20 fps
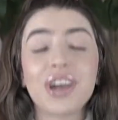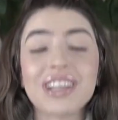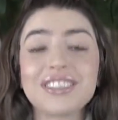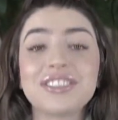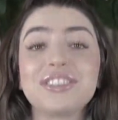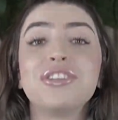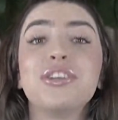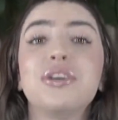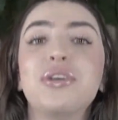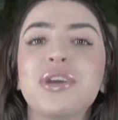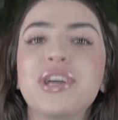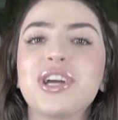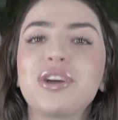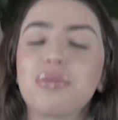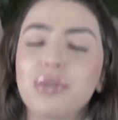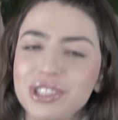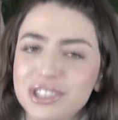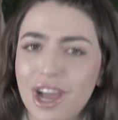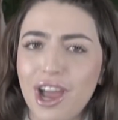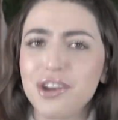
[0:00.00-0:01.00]
you guys are new
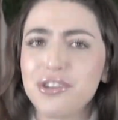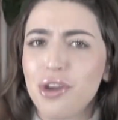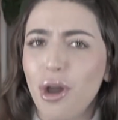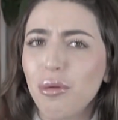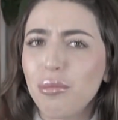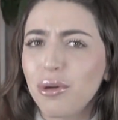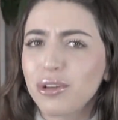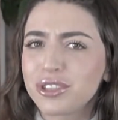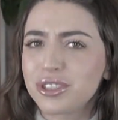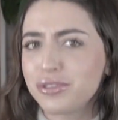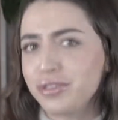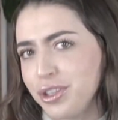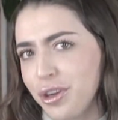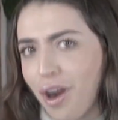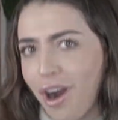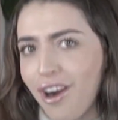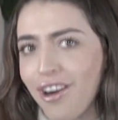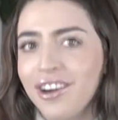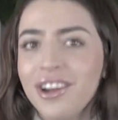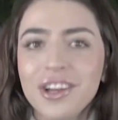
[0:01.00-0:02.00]
here, which I know most of you
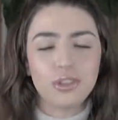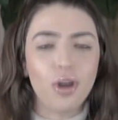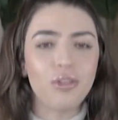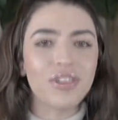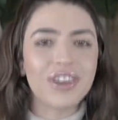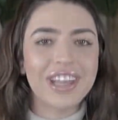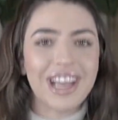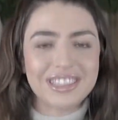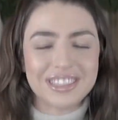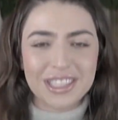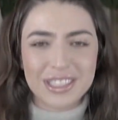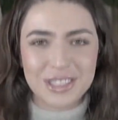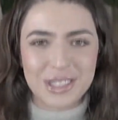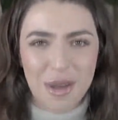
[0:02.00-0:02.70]
are, don't forget to